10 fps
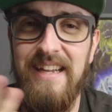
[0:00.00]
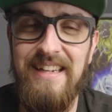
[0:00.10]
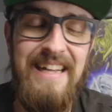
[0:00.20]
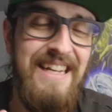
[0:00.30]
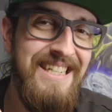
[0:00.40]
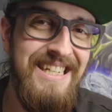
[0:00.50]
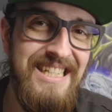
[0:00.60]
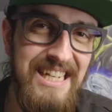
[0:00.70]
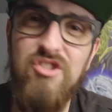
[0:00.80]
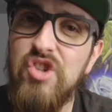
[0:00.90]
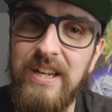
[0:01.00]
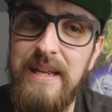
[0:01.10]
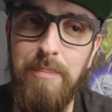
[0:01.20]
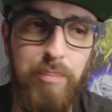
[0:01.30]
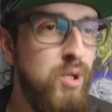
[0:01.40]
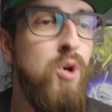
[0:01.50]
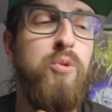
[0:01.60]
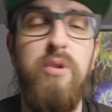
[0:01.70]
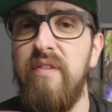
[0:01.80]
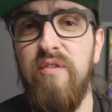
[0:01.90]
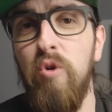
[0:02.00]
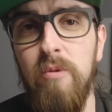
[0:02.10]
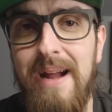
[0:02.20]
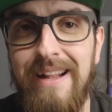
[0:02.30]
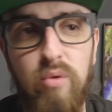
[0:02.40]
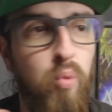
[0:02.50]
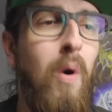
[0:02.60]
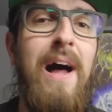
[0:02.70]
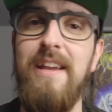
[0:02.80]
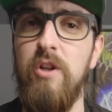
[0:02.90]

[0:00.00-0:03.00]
and it has essentially blown the format wide